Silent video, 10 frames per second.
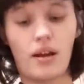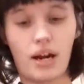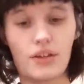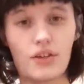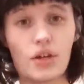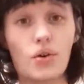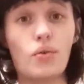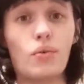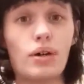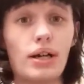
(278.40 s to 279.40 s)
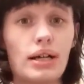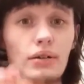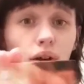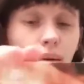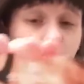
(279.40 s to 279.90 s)
Alright, so
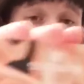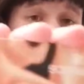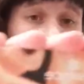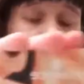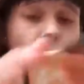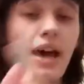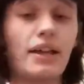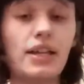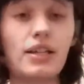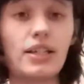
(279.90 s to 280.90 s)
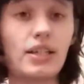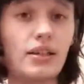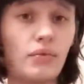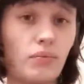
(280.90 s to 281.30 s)
grabbing the fire palette.